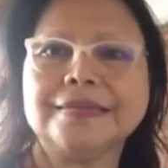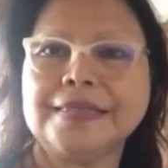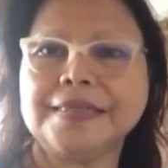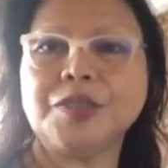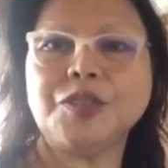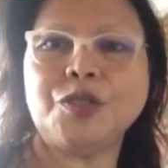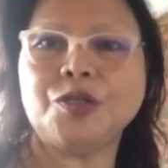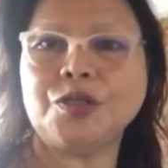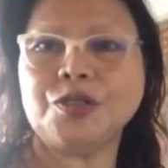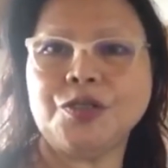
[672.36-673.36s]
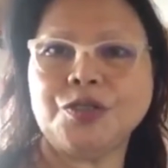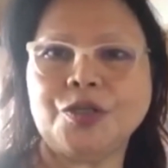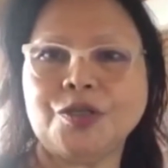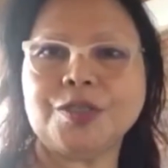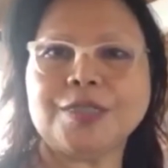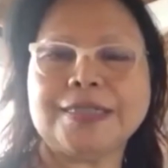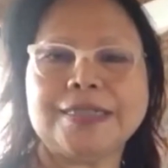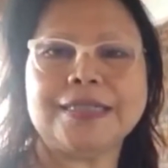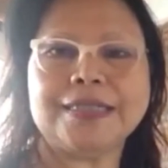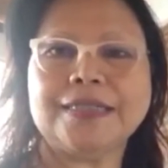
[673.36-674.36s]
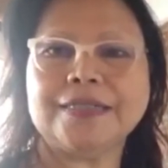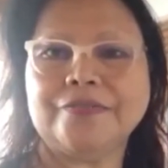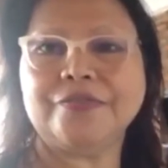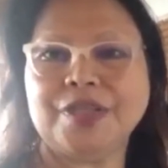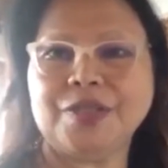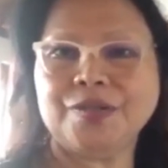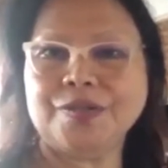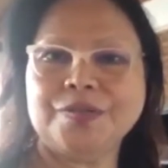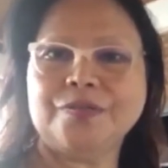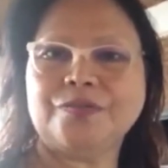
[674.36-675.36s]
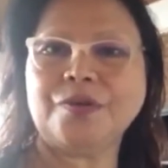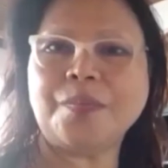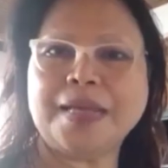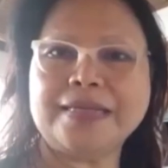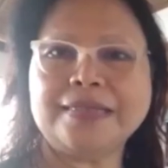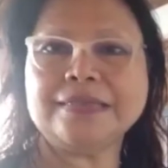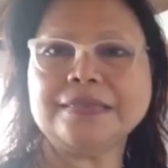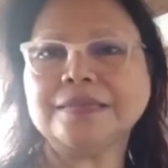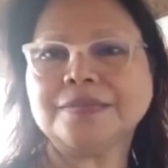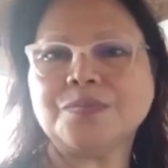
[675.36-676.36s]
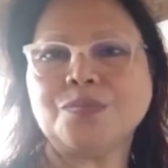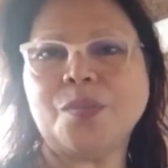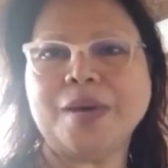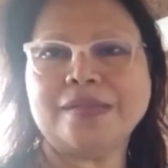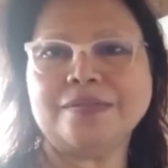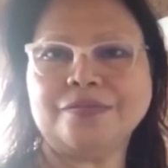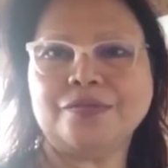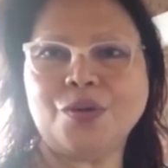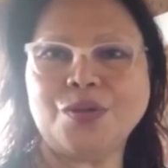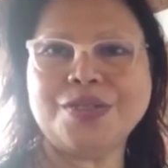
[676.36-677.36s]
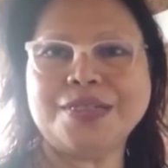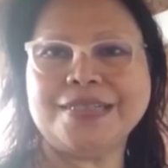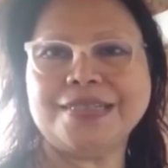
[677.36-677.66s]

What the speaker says: Just a short video from my mobile phone.